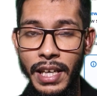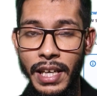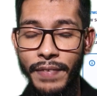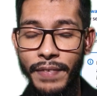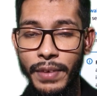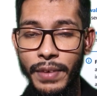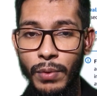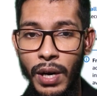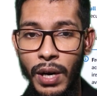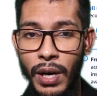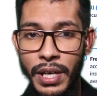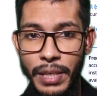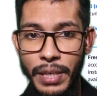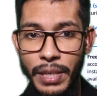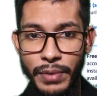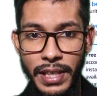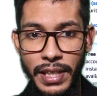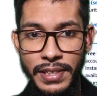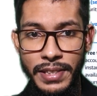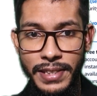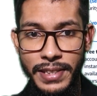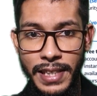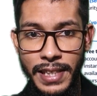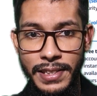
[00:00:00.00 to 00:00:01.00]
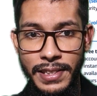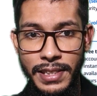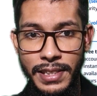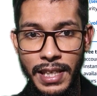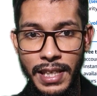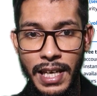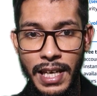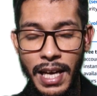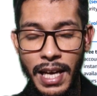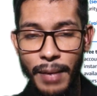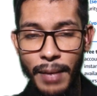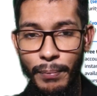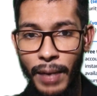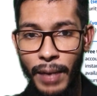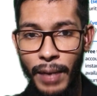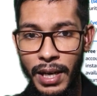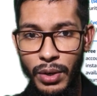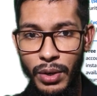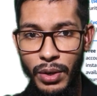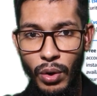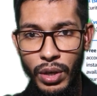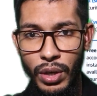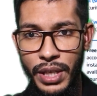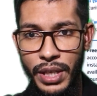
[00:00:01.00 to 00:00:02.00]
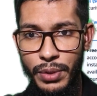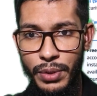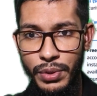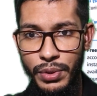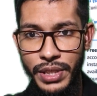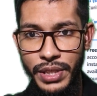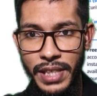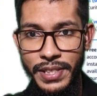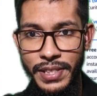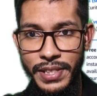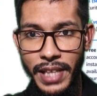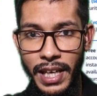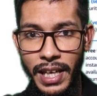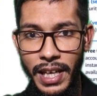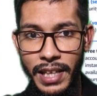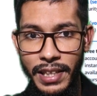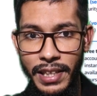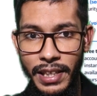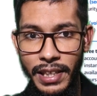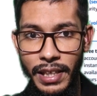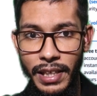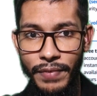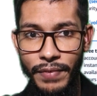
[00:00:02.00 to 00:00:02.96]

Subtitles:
if you want you can change, but no need to change anything.